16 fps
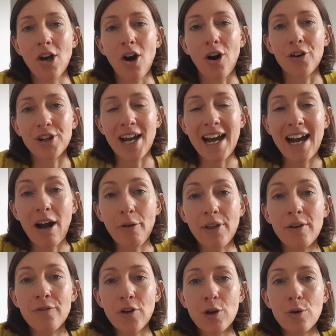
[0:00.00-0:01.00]
on how
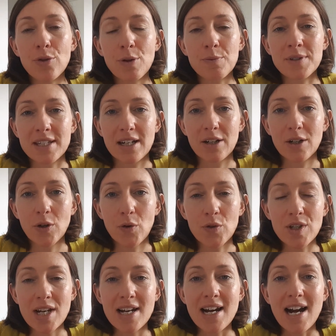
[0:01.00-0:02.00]
they view
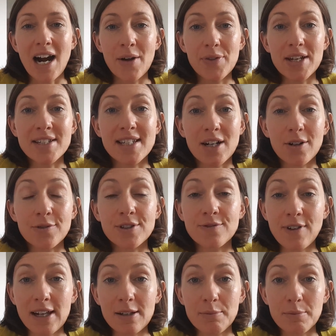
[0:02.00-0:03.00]
themselves and their
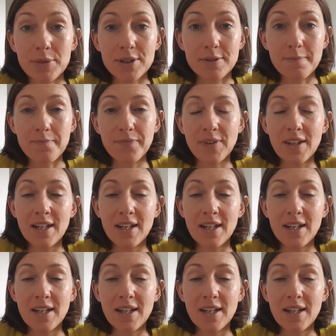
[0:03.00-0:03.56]
self-development.